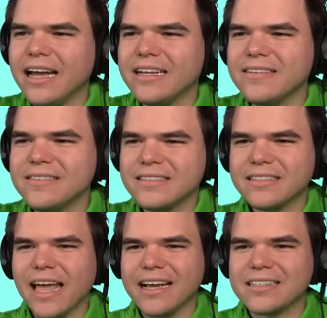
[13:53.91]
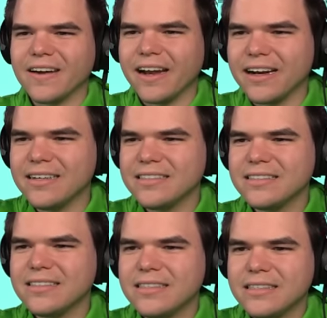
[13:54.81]
yeah now we made Crainer. it easy
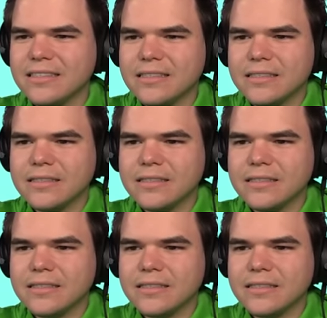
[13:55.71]
for the jailster.